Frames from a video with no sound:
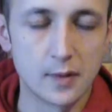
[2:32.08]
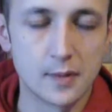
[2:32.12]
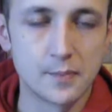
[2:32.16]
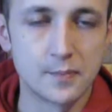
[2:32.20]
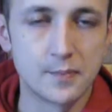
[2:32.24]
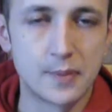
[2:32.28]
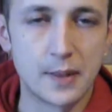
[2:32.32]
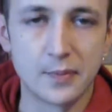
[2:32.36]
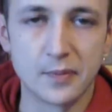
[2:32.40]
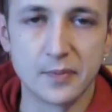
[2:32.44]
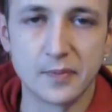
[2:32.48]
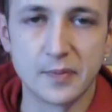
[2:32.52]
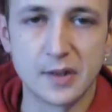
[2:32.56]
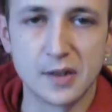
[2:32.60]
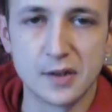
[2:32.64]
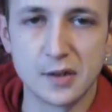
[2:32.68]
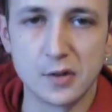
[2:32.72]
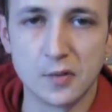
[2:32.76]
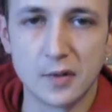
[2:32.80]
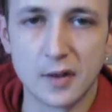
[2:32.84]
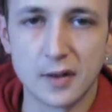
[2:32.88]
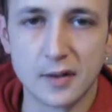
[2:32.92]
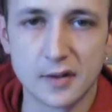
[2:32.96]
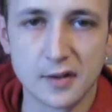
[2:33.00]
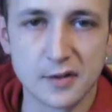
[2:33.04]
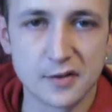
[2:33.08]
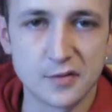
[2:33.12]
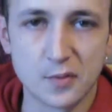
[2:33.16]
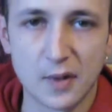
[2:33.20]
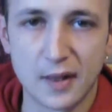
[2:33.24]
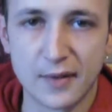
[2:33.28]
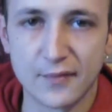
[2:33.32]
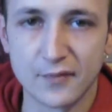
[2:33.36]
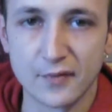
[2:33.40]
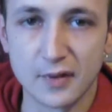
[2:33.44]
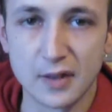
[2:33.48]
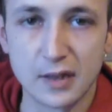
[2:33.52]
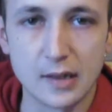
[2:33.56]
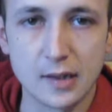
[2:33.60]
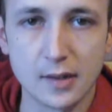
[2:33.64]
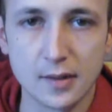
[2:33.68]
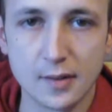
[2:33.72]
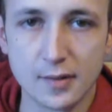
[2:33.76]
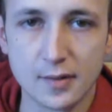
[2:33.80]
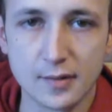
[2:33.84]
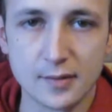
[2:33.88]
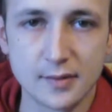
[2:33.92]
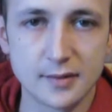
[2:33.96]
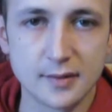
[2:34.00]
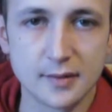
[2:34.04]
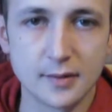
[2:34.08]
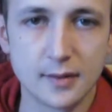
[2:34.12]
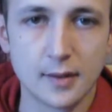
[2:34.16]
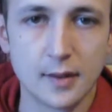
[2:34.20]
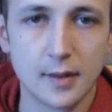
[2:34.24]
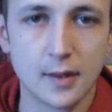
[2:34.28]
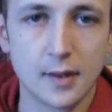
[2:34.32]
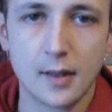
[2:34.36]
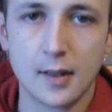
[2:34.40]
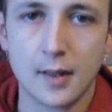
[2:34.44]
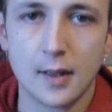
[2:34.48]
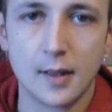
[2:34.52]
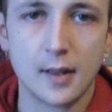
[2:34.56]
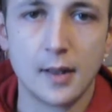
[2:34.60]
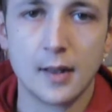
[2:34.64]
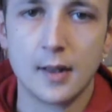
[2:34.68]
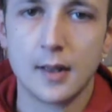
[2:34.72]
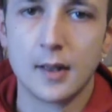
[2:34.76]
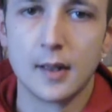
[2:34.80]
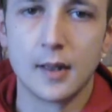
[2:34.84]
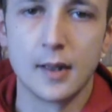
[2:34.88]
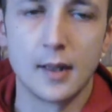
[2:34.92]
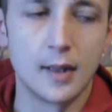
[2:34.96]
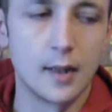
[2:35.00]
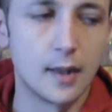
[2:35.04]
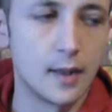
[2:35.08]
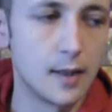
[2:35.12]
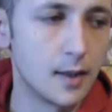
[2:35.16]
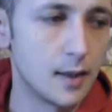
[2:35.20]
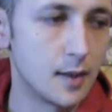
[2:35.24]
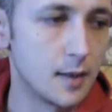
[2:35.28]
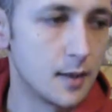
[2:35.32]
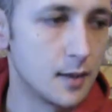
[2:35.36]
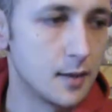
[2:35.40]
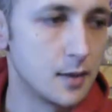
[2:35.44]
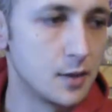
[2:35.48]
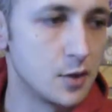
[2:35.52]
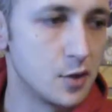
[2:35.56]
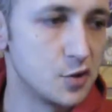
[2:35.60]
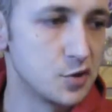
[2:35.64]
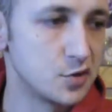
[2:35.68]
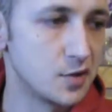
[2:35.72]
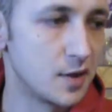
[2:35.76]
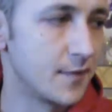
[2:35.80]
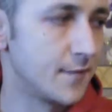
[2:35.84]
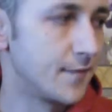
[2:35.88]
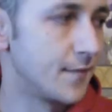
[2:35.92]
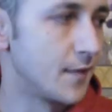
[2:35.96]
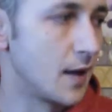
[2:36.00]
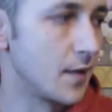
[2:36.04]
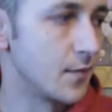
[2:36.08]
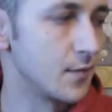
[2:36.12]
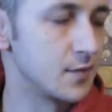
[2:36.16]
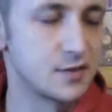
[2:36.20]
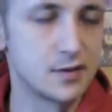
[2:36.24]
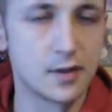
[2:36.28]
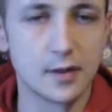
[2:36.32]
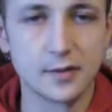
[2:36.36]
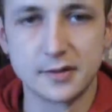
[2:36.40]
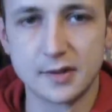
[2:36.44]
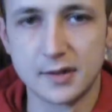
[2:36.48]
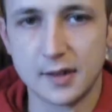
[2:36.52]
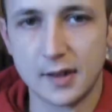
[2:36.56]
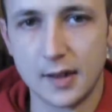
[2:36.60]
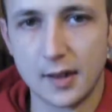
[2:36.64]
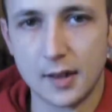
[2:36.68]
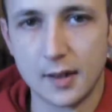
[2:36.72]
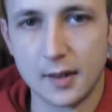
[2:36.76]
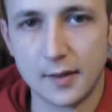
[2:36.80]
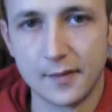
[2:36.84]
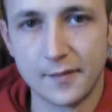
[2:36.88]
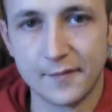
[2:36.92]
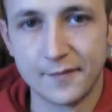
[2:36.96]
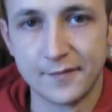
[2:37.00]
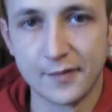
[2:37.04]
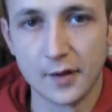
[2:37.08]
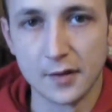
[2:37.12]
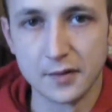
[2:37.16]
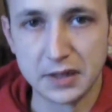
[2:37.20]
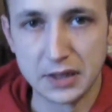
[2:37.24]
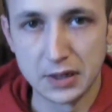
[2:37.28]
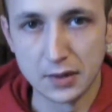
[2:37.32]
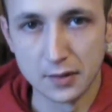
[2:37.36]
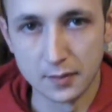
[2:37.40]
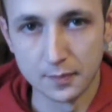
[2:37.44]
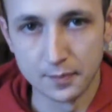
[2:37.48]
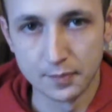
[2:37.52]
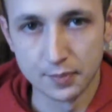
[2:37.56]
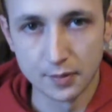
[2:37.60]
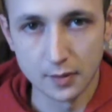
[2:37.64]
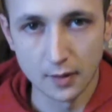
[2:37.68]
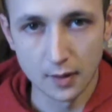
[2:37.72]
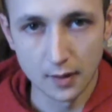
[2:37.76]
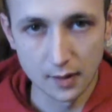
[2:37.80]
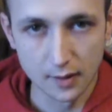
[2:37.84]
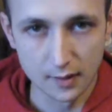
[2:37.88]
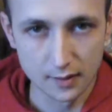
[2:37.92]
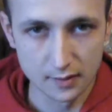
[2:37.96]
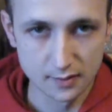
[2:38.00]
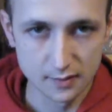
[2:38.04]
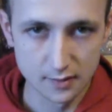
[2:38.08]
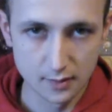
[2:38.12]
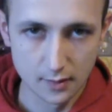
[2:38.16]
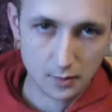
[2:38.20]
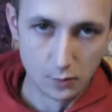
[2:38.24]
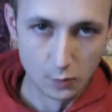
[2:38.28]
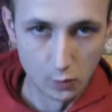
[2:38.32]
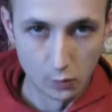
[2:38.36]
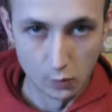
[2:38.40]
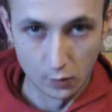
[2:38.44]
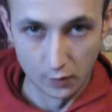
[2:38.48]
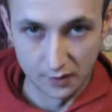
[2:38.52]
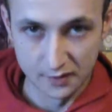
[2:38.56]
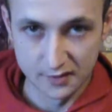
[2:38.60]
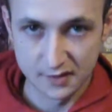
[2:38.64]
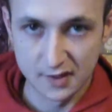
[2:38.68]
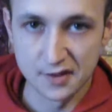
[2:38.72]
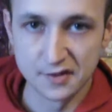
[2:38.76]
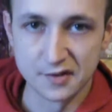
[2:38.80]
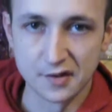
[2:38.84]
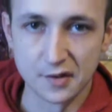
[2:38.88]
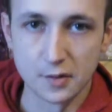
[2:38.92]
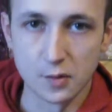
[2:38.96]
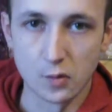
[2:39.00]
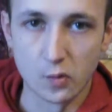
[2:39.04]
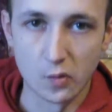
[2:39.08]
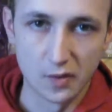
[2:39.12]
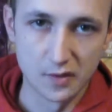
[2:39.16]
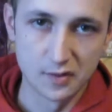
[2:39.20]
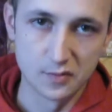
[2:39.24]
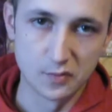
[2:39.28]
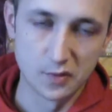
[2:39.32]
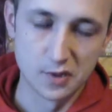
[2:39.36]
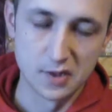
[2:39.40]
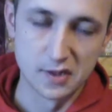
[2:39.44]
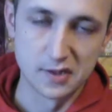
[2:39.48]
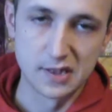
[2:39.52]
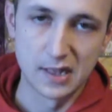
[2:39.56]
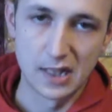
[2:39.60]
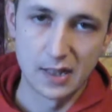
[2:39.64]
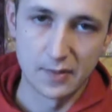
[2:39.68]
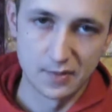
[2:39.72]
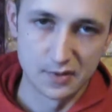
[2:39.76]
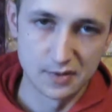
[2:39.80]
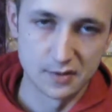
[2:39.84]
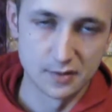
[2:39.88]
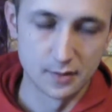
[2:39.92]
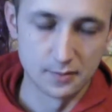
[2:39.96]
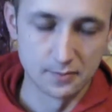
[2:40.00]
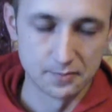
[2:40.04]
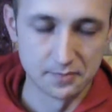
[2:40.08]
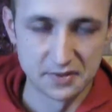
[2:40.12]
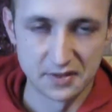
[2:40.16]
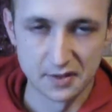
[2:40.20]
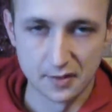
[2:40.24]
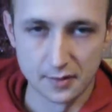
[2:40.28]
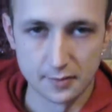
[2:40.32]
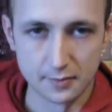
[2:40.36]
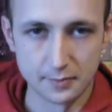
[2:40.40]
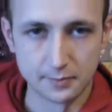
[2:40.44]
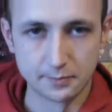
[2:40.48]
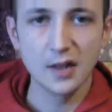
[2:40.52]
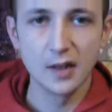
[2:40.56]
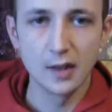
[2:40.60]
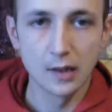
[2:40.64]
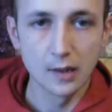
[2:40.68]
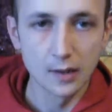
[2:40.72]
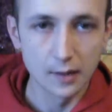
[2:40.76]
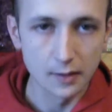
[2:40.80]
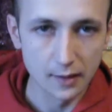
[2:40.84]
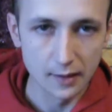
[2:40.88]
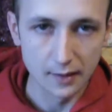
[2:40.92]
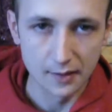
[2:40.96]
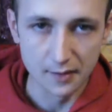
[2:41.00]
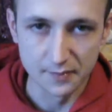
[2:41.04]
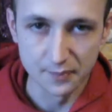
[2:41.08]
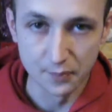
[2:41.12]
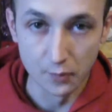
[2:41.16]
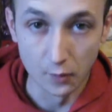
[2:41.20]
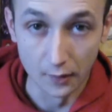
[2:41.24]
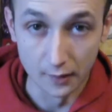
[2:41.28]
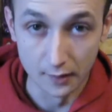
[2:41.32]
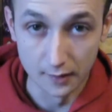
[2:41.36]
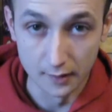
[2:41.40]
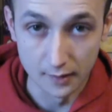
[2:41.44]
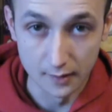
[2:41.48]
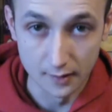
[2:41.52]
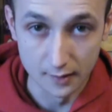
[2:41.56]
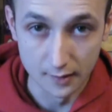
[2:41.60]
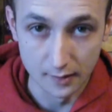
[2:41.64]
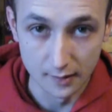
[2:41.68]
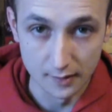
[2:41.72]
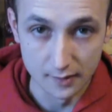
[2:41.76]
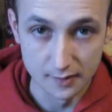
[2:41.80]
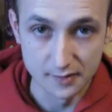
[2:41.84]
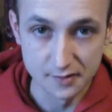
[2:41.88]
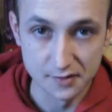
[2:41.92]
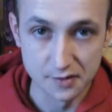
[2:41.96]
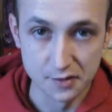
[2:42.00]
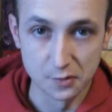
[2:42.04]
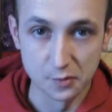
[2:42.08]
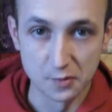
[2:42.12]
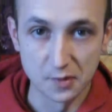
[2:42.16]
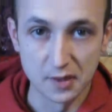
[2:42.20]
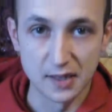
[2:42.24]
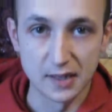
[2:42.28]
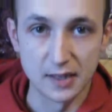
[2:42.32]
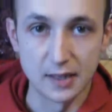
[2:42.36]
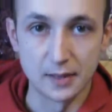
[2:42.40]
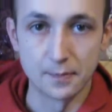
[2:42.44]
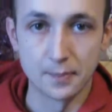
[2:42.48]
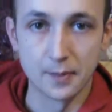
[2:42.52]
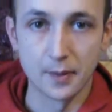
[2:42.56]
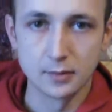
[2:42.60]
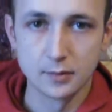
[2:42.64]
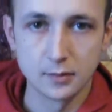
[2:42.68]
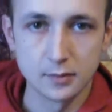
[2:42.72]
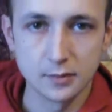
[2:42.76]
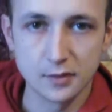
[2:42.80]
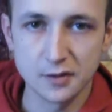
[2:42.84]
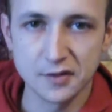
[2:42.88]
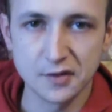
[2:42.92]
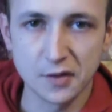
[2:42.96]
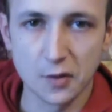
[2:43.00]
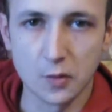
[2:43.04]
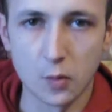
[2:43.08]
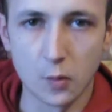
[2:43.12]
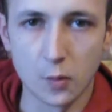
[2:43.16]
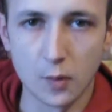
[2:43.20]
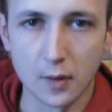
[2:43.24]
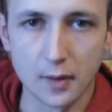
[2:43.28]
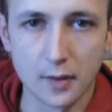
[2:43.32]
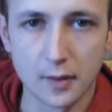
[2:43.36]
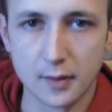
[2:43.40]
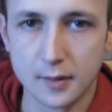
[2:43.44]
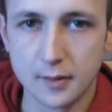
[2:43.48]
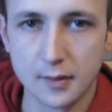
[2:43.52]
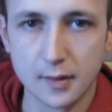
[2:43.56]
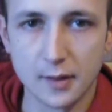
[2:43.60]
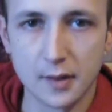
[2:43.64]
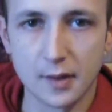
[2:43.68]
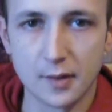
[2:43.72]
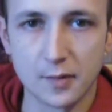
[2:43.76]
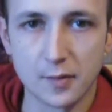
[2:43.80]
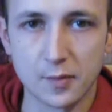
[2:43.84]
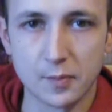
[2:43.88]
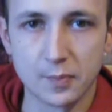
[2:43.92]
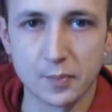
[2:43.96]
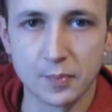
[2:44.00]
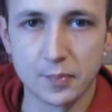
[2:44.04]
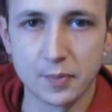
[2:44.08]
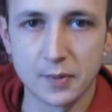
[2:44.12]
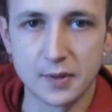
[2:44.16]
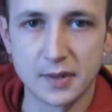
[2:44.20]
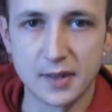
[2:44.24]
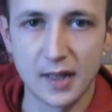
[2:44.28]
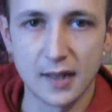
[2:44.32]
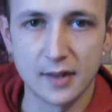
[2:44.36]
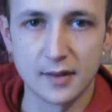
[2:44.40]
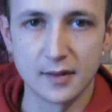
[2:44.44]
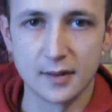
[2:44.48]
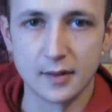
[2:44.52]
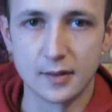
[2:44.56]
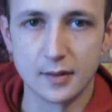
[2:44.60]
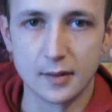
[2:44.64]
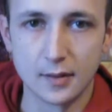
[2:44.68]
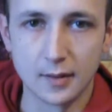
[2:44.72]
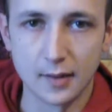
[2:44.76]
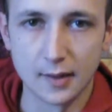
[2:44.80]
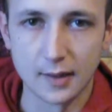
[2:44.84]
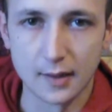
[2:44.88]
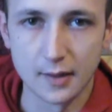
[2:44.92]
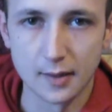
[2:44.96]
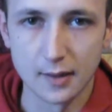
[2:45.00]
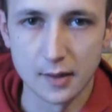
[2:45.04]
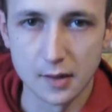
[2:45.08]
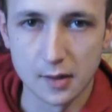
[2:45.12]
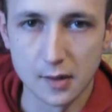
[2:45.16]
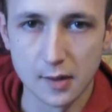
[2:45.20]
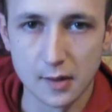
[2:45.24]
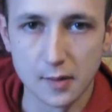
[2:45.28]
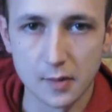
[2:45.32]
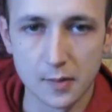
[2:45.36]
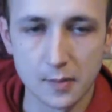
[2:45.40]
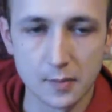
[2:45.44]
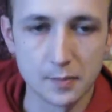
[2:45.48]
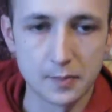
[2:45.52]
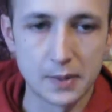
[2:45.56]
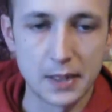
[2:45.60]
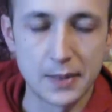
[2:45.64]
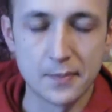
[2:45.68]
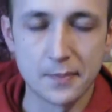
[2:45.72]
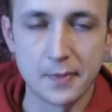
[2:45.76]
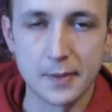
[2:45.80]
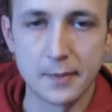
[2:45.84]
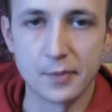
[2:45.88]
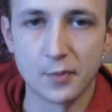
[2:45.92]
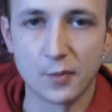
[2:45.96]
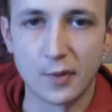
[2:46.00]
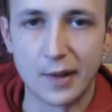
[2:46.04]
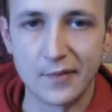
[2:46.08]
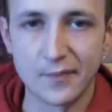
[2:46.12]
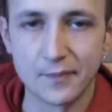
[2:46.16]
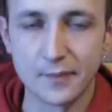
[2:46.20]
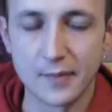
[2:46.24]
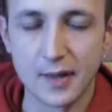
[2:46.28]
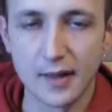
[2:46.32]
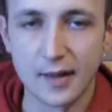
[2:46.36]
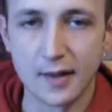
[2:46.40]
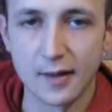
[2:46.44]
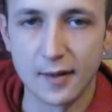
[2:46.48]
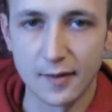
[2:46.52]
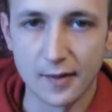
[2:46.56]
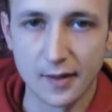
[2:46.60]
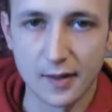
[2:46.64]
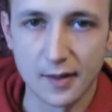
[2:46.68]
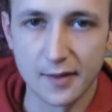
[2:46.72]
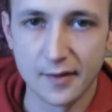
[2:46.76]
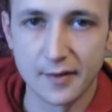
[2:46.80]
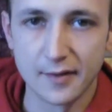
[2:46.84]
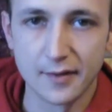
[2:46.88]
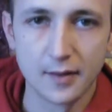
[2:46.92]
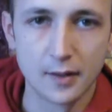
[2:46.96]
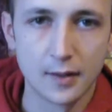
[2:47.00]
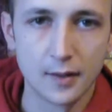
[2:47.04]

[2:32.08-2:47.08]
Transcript: people have been doing it this way for years, and usually the fire results in faultier plugs or extension cords where you damage them. So anything important is to keep just the cord, protected. Like, keep people away from that area,